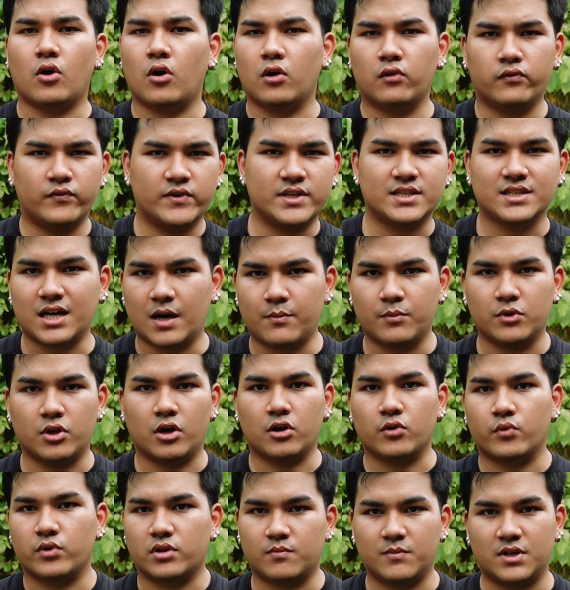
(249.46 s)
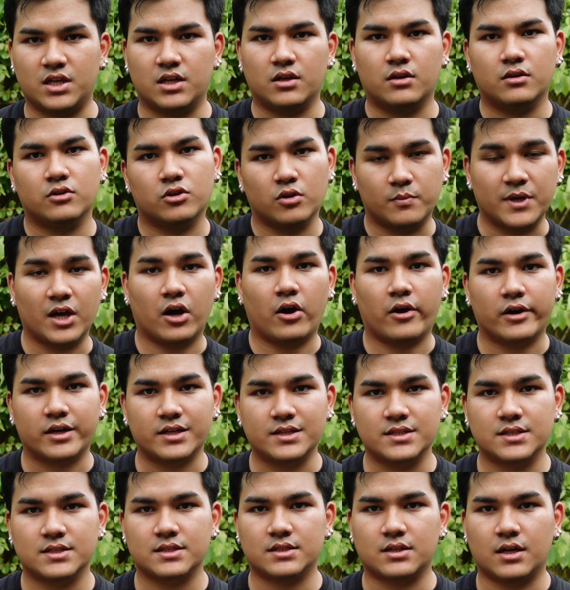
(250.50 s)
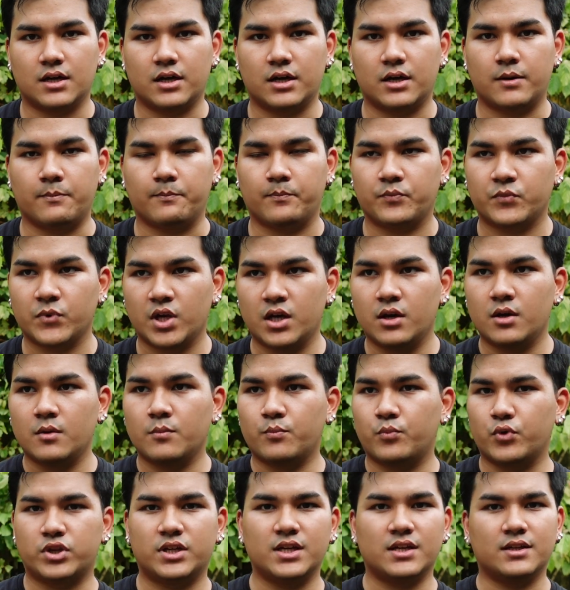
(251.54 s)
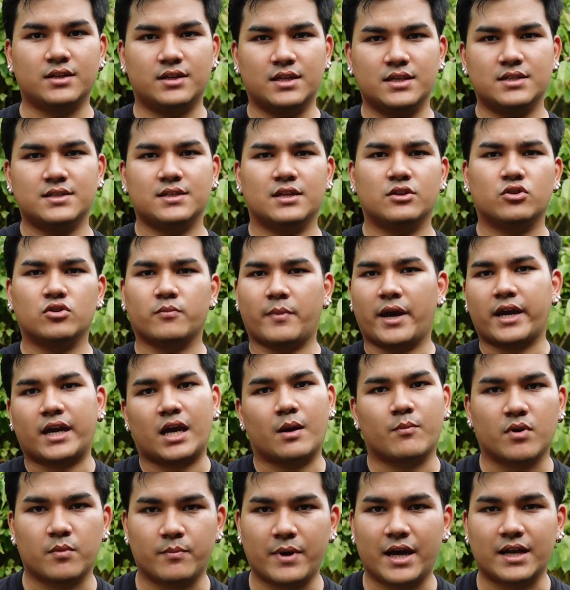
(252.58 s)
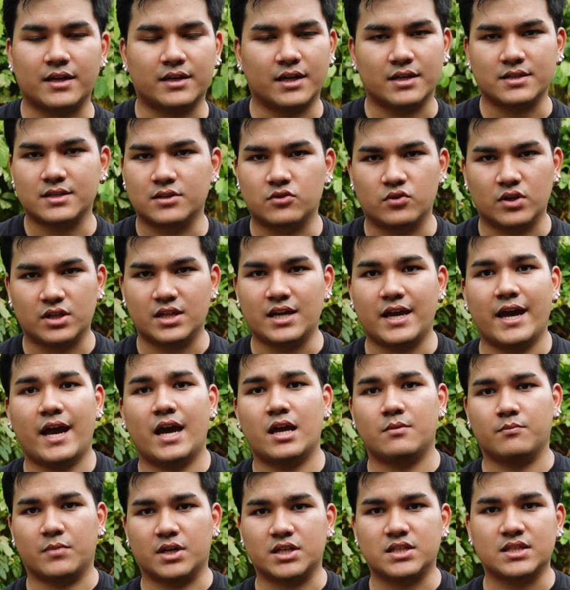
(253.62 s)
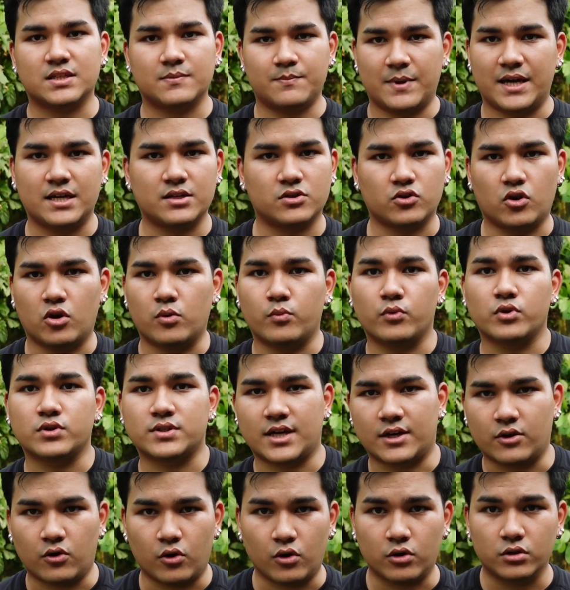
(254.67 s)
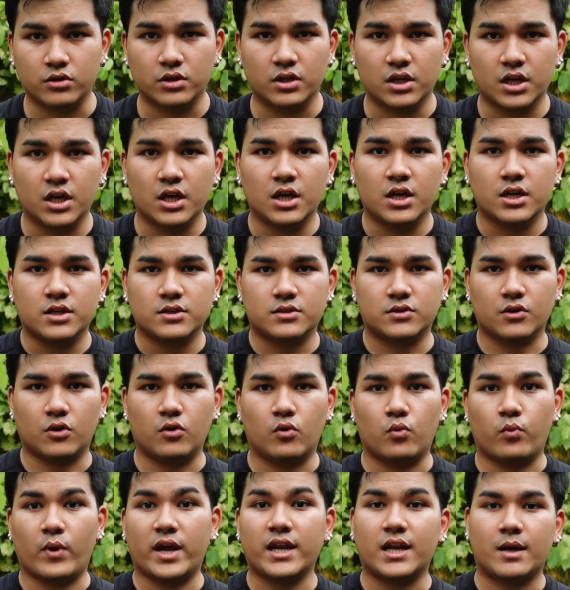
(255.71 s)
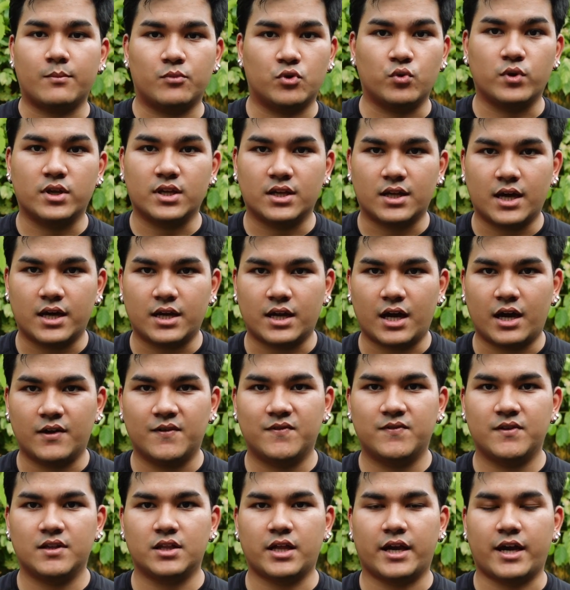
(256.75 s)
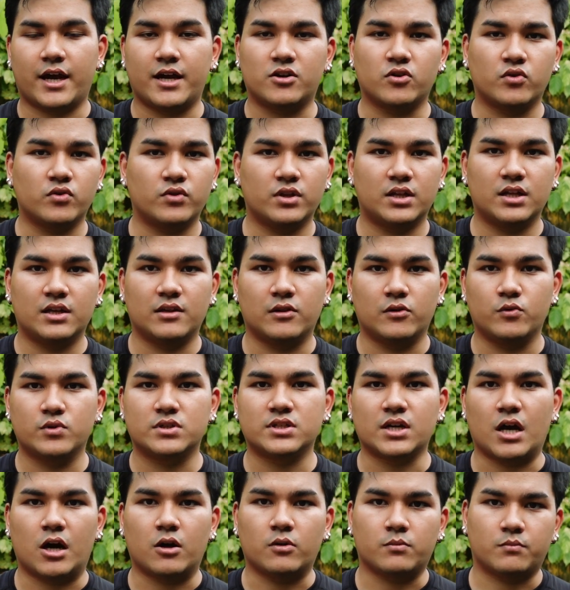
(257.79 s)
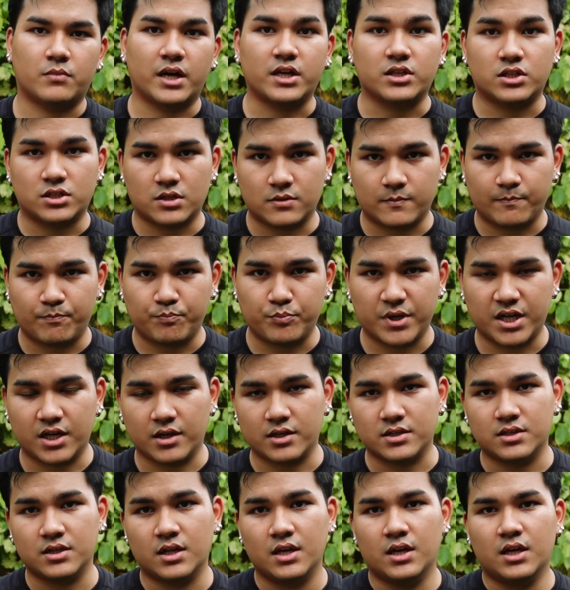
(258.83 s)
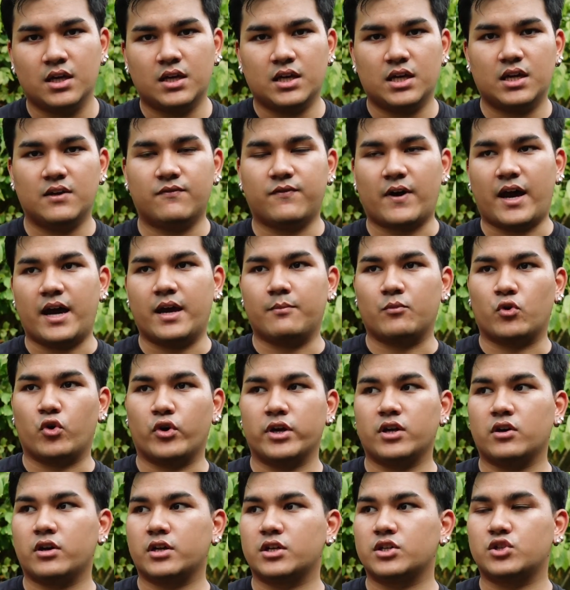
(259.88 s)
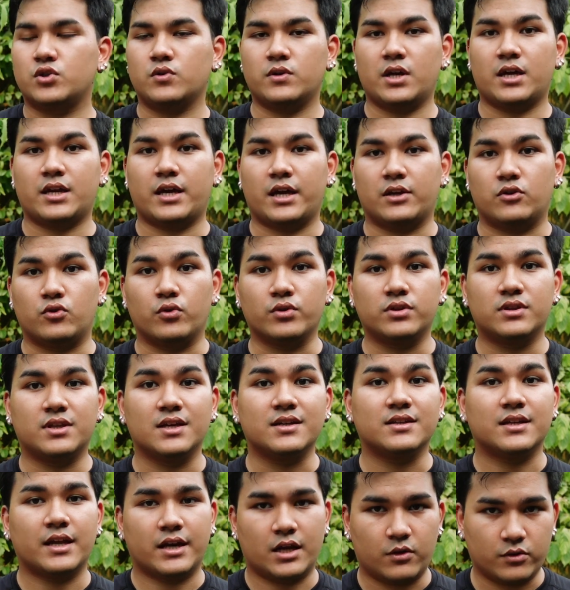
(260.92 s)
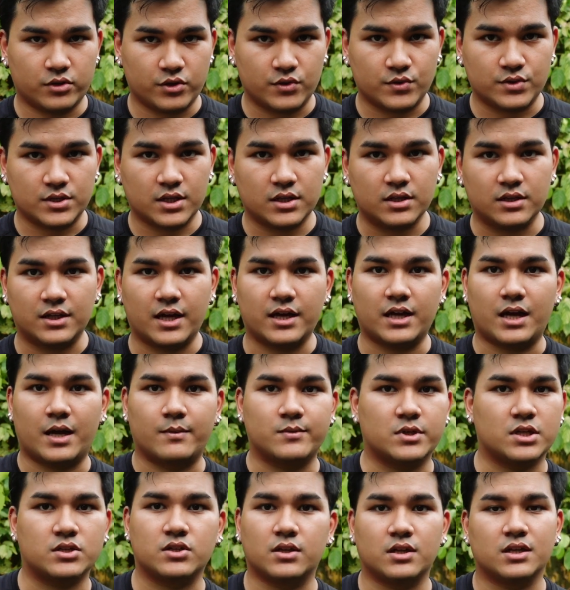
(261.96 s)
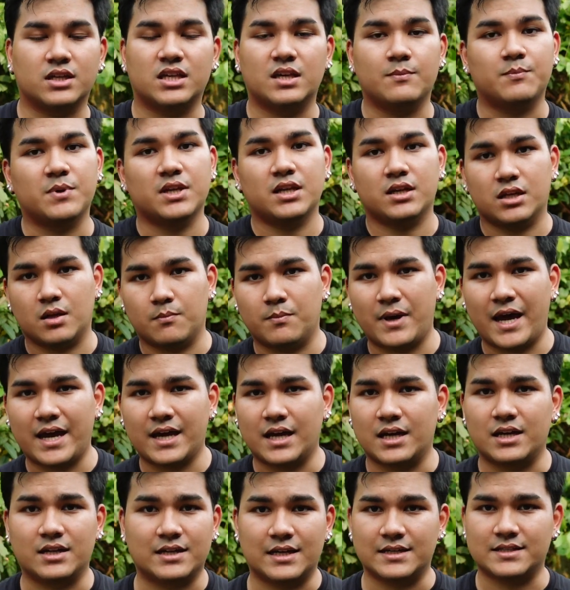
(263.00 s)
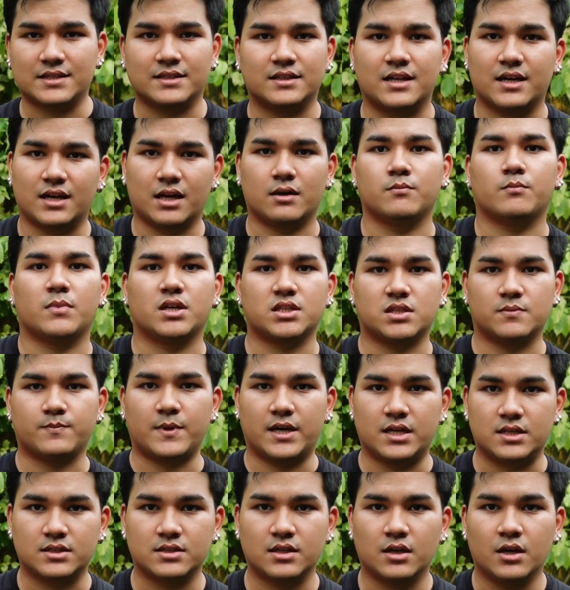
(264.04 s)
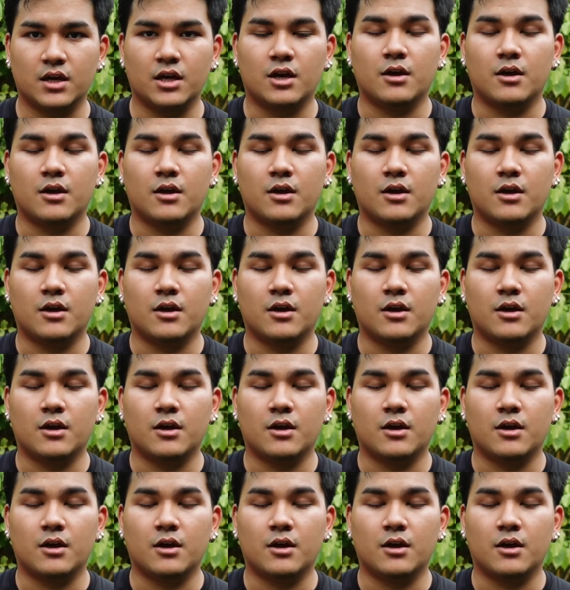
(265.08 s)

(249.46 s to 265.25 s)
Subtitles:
always come along with me, to be honest, putting this into my camera bag doesn't really add much space, almost at all. So when I'm doing that, I feel like I don't really lose out much, because if I'm going on a shoot and I don't think that I'll use it, then I'm just going to keep it in the bag and it doesn't take up much space.